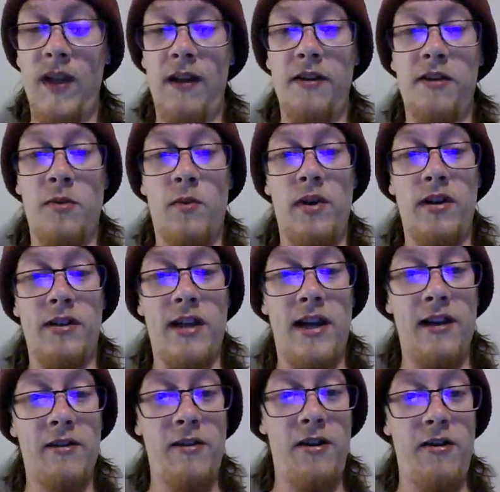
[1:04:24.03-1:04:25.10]
So, what
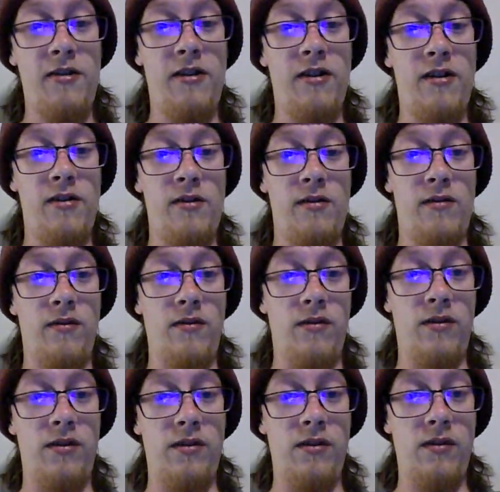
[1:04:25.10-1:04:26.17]
exactly are you going to
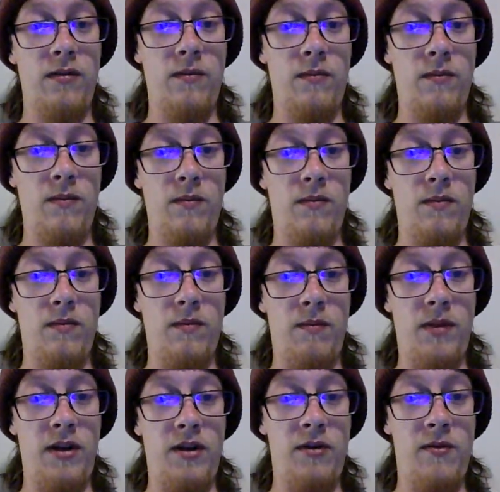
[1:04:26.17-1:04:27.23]

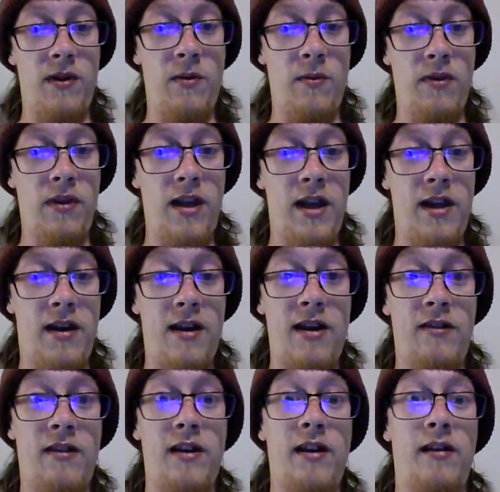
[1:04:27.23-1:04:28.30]
be doing with AI?
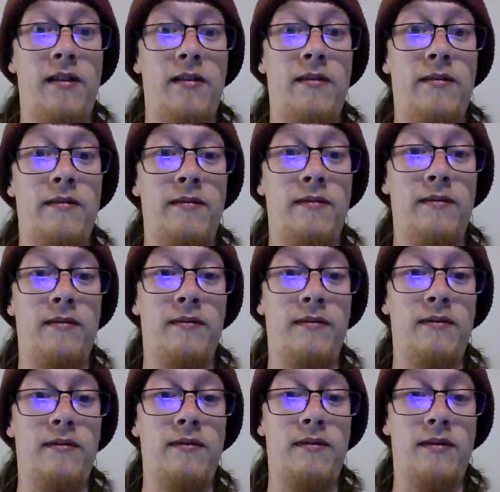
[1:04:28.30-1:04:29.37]
Like,
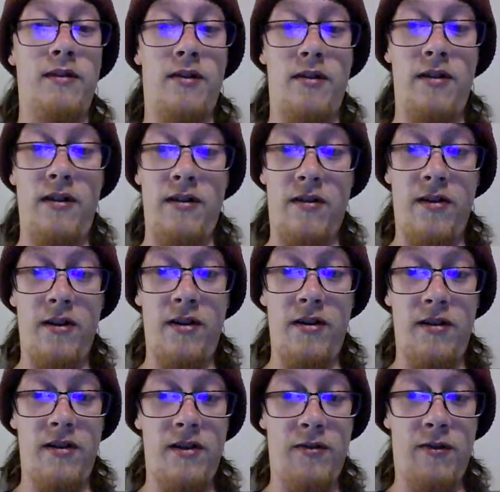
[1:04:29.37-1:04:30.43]
are you
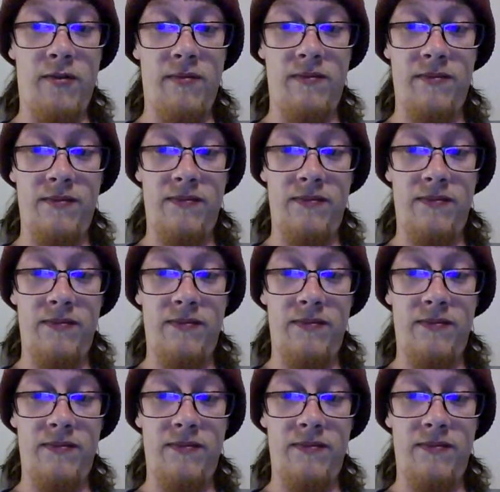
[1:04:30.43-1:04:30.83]
going to help?